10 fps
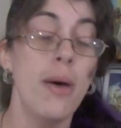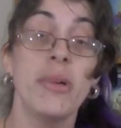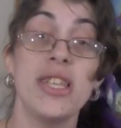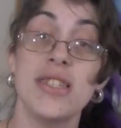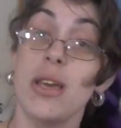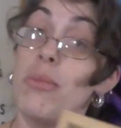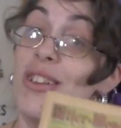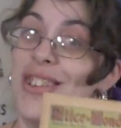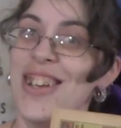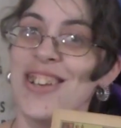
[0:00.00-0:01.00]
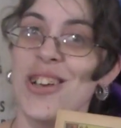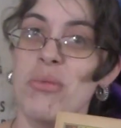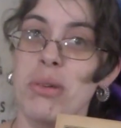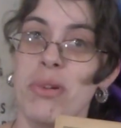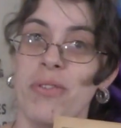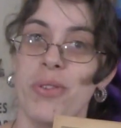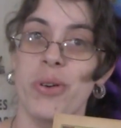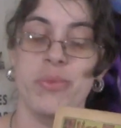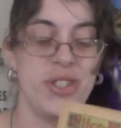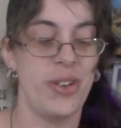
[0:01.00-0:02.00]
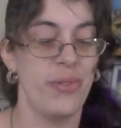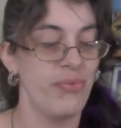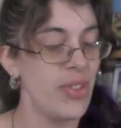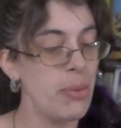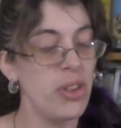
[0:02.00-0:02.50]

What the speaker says: but this time in comic book form. So I'm